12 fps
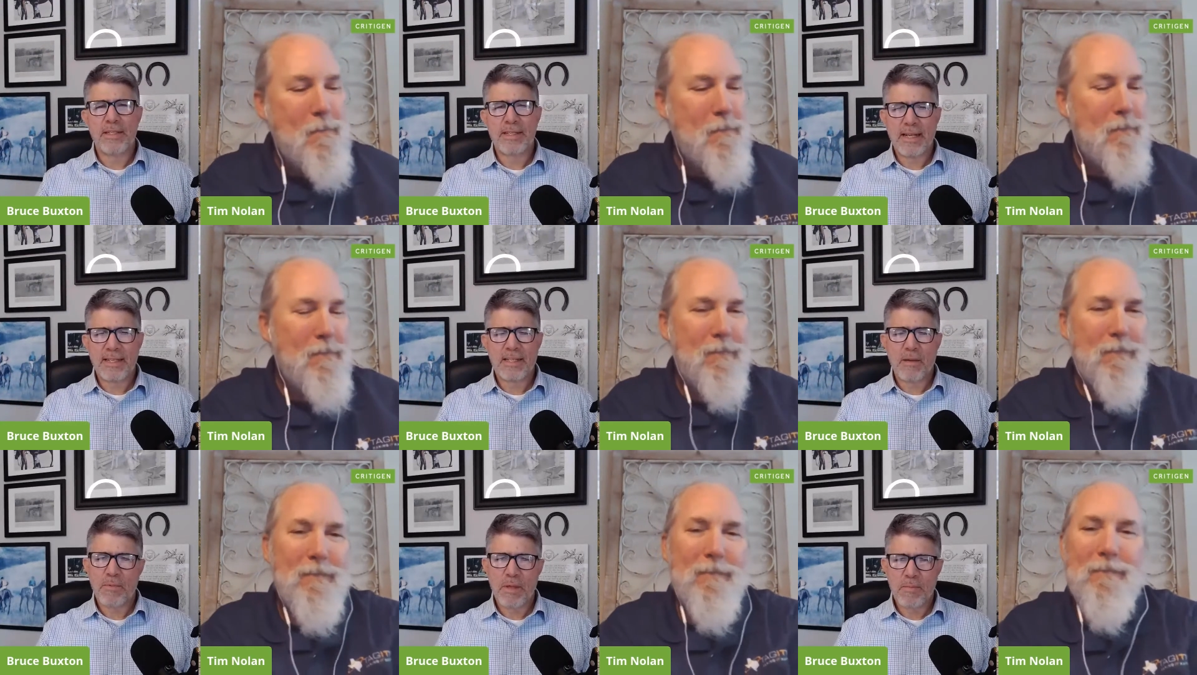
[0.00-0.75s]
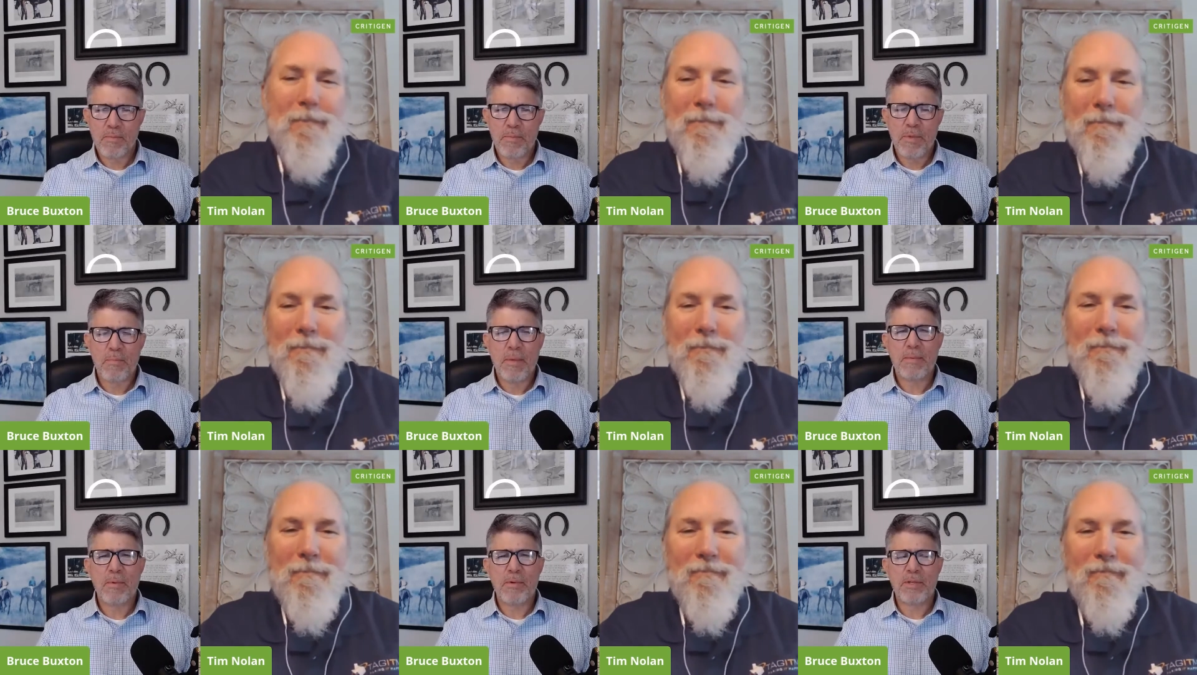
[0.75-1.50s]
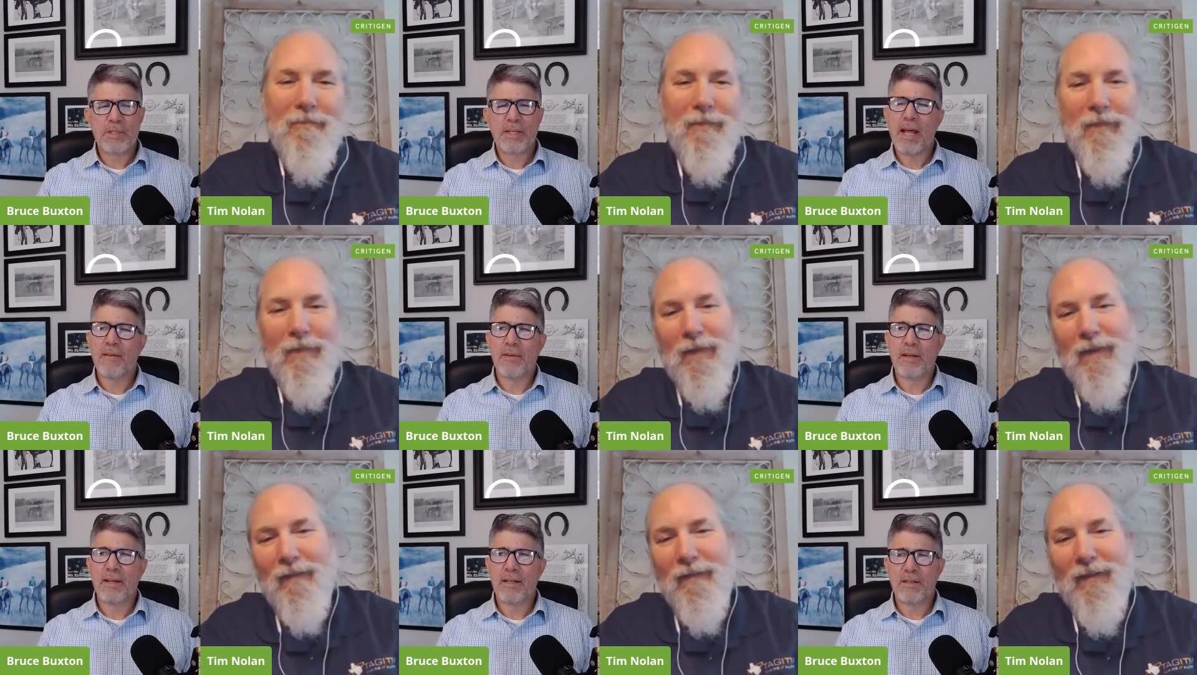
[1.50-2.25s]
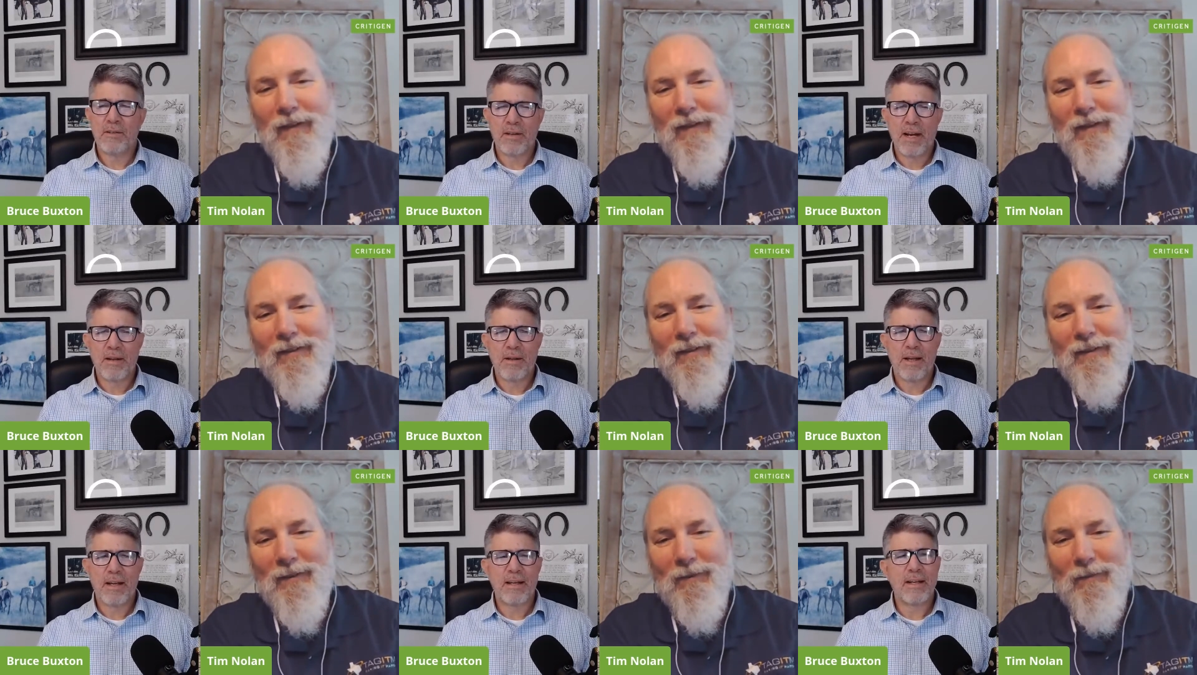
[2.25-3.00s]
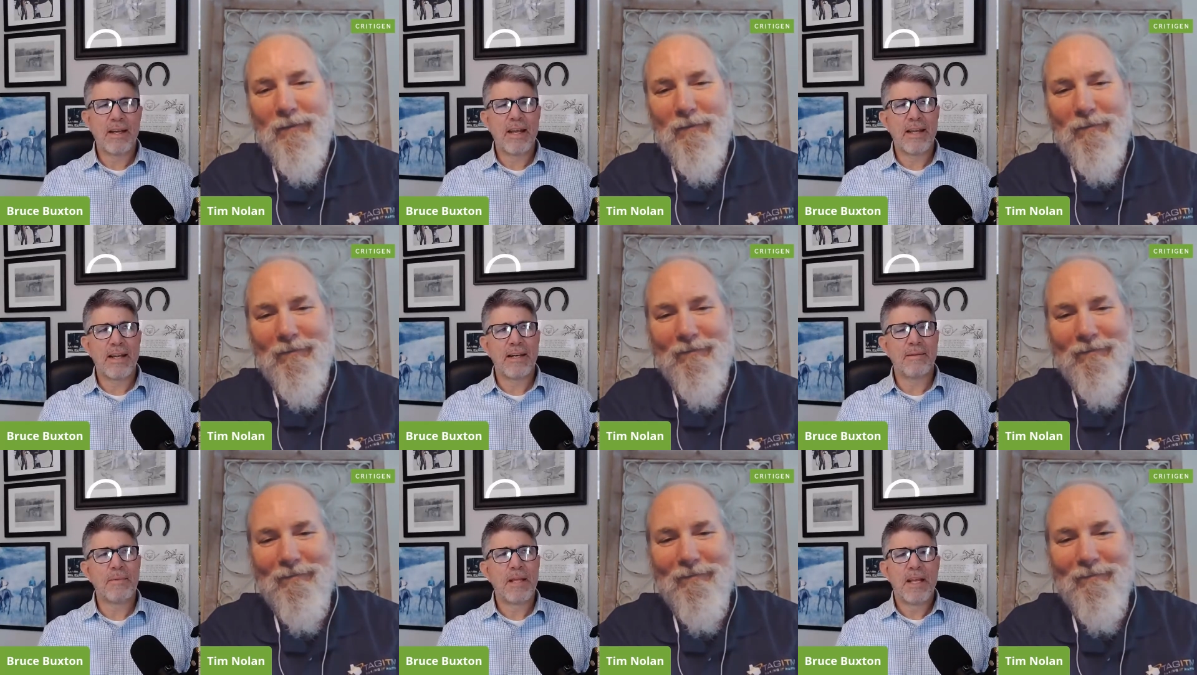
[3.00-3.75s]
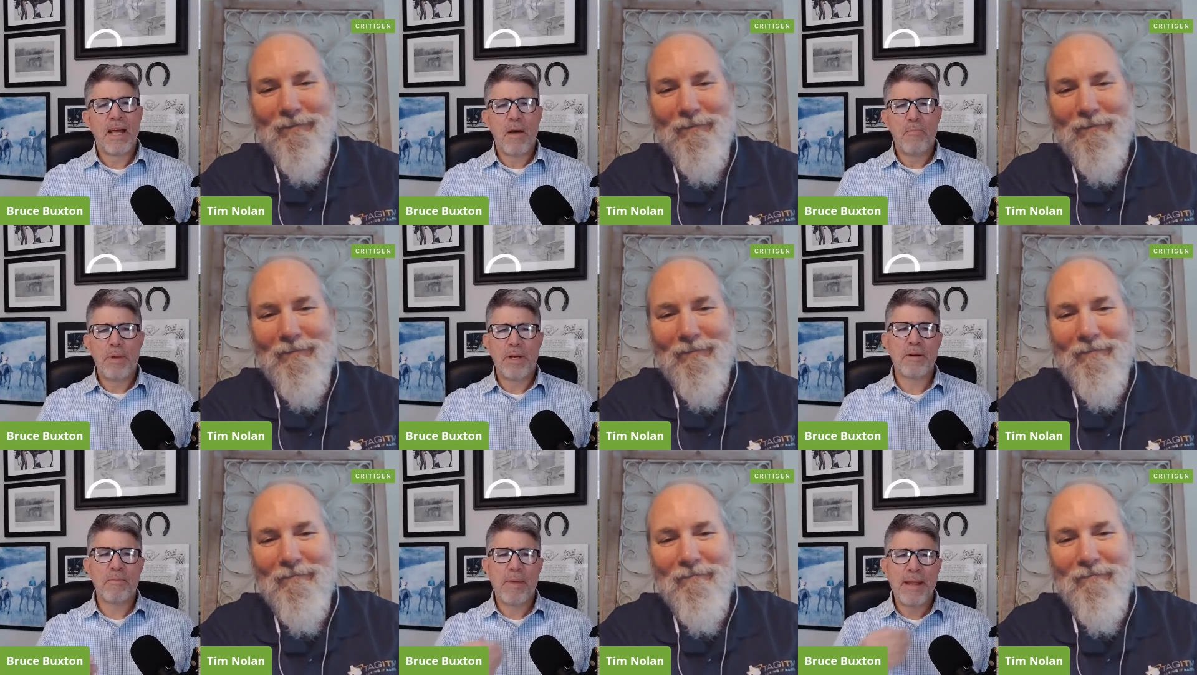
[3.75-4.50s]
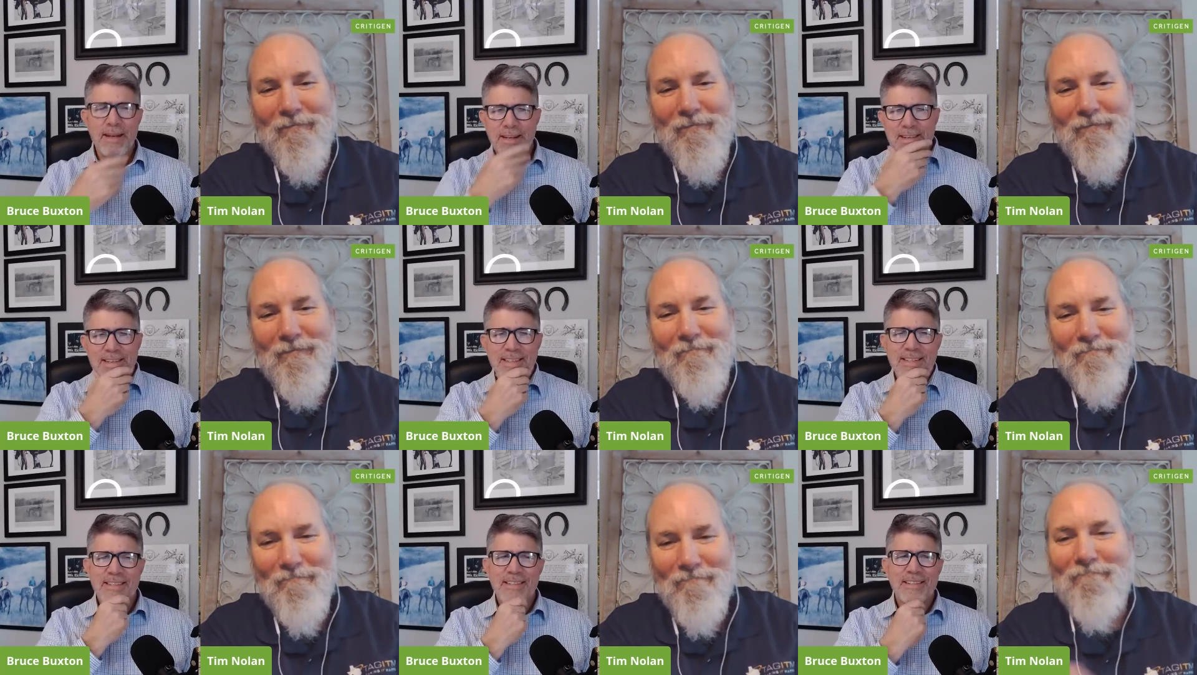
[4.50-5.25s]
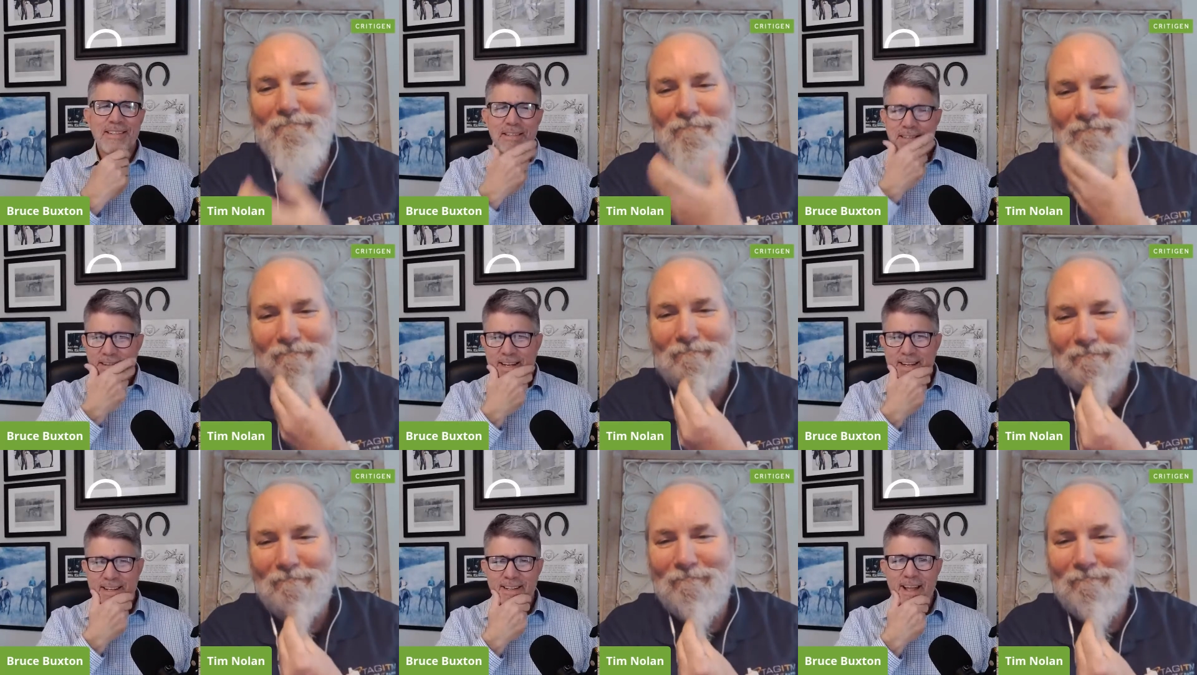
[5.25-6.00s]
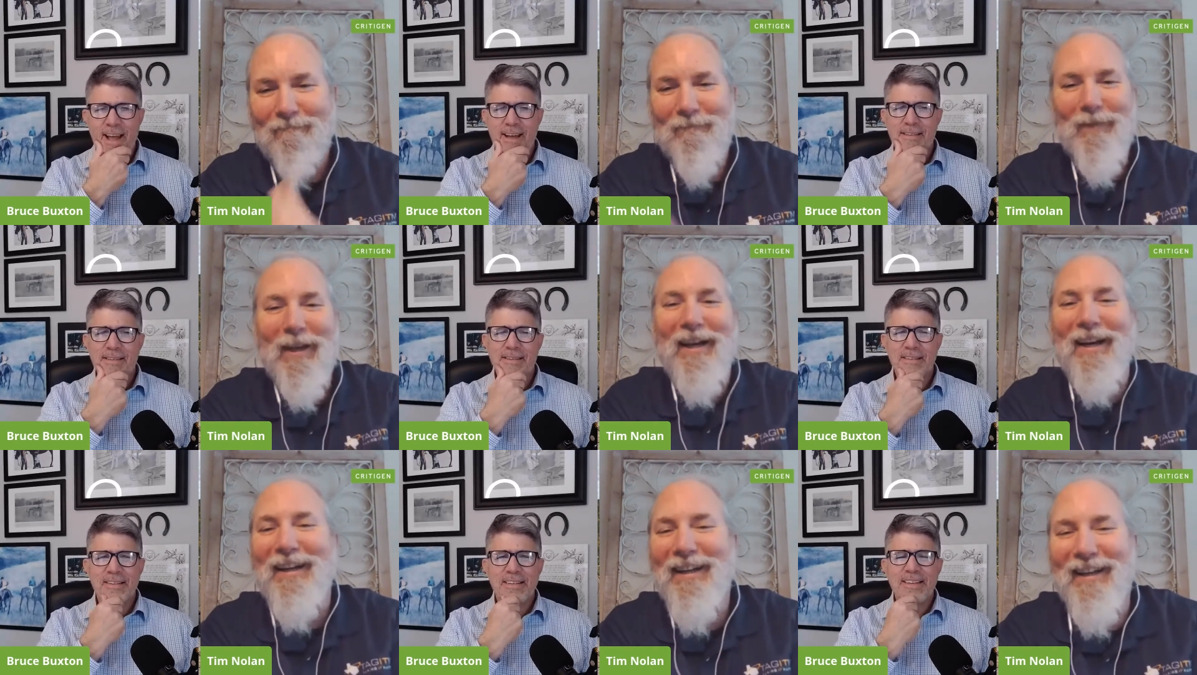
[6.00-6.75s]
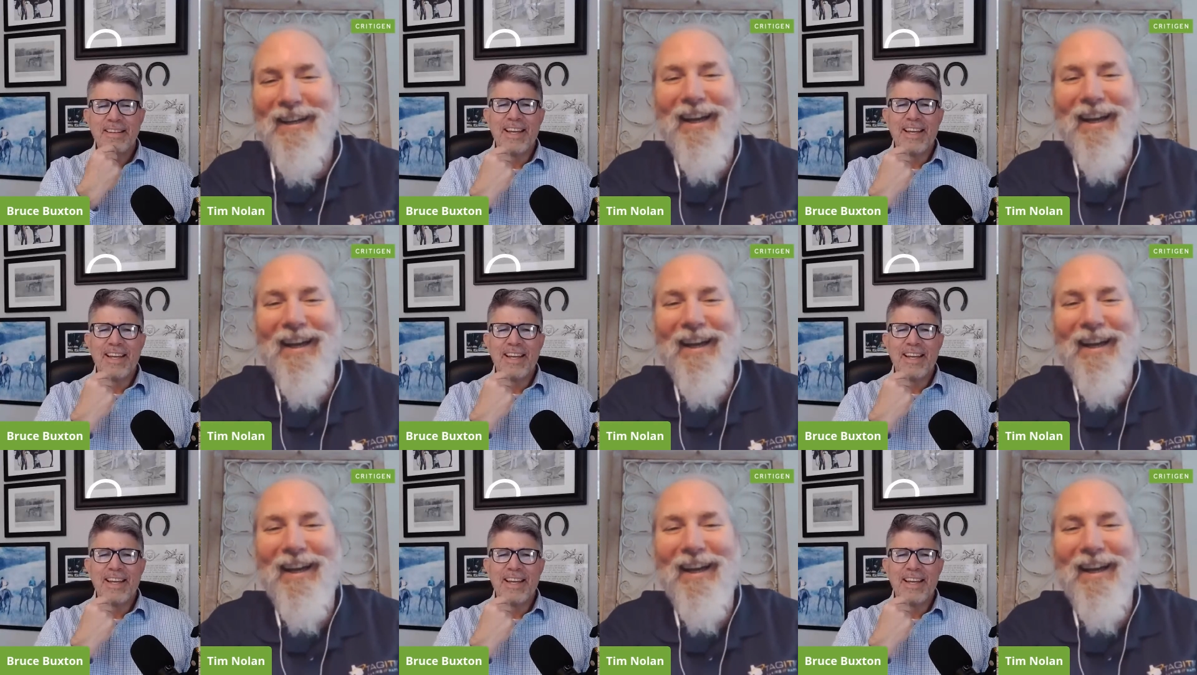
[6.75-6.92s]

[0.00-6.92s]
Speaker 1: had said something that maybe we should have a, a great uh, a uh, a beard maintenance uh, class, yeah,